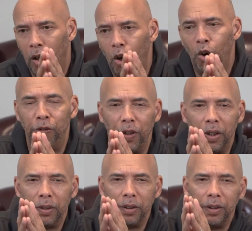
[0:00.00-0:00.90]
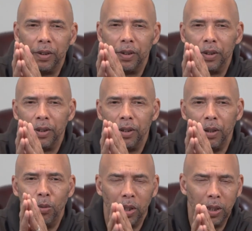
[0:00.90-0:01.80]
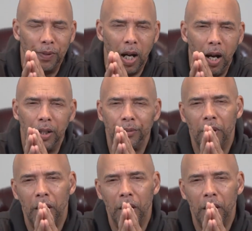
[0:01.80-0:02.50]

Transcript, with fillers: over the Word of God.